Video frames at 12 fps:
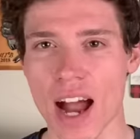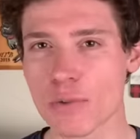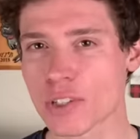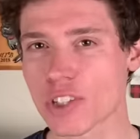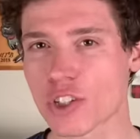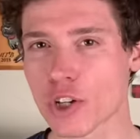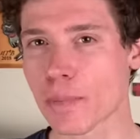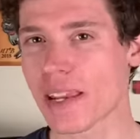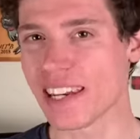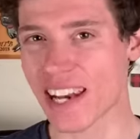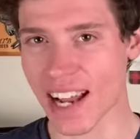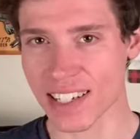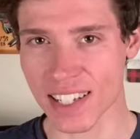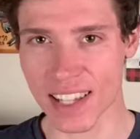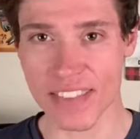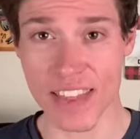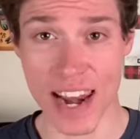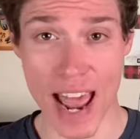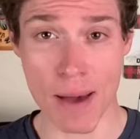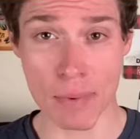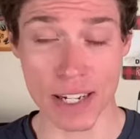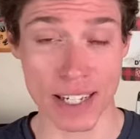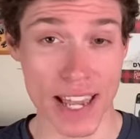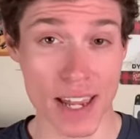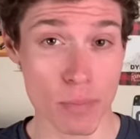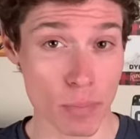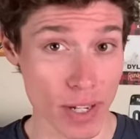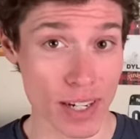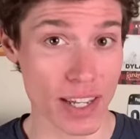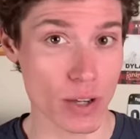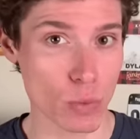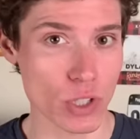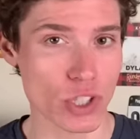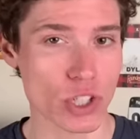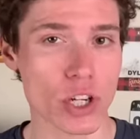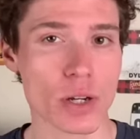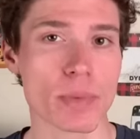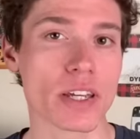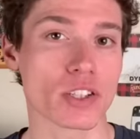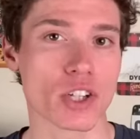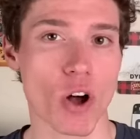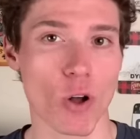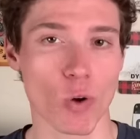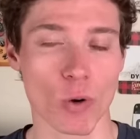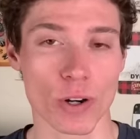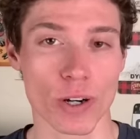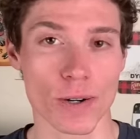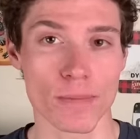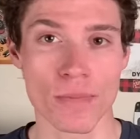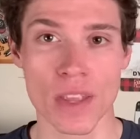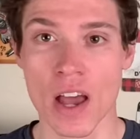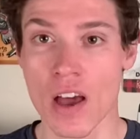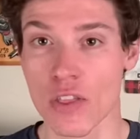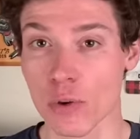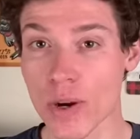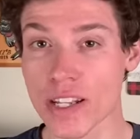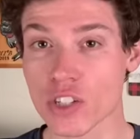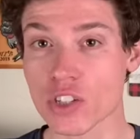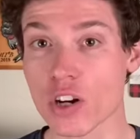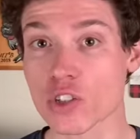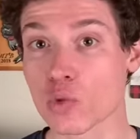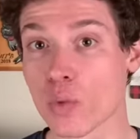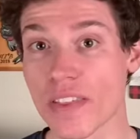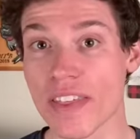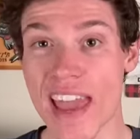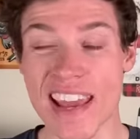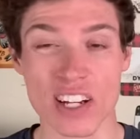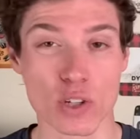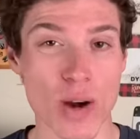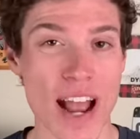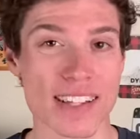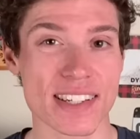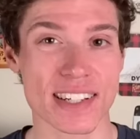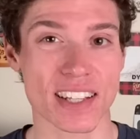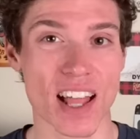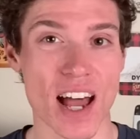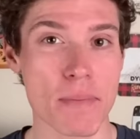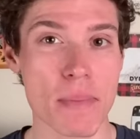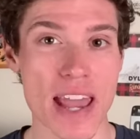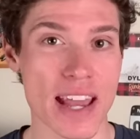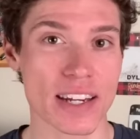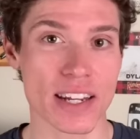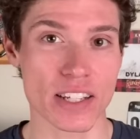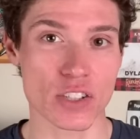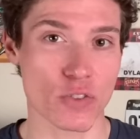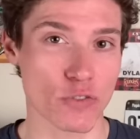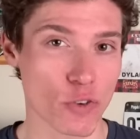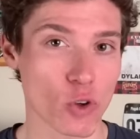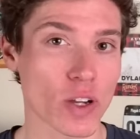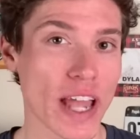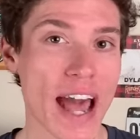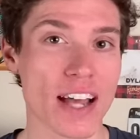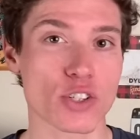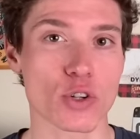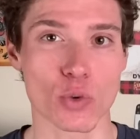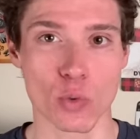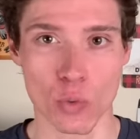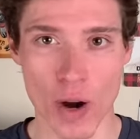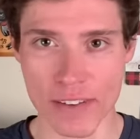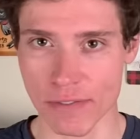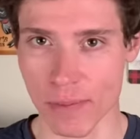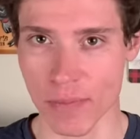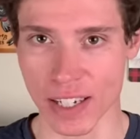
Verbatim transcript: I was determined not to let that happen again, but it was gonna be a tall order. The race starts with a grassy climb, and it's full gas right from the